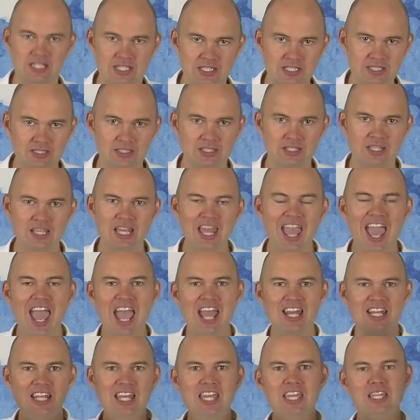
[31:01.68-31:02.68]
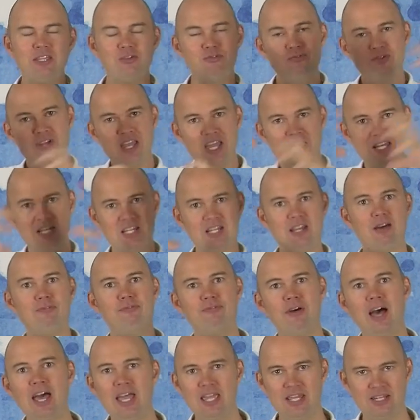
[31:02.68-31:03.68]
it, and it created a
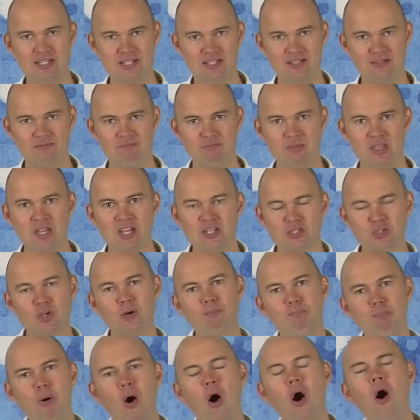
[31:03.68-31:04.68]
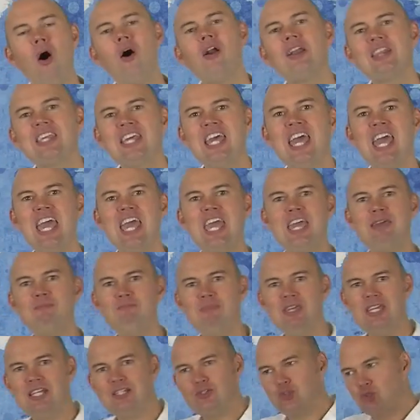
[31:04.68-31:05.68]
fight. So Paul
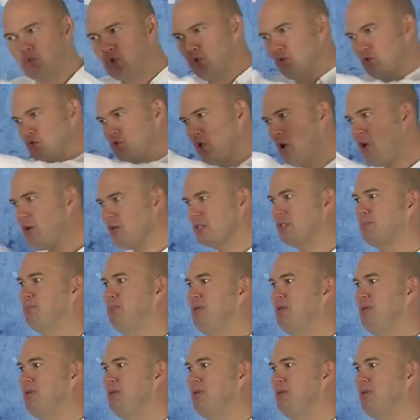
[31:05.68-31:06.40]
came in to those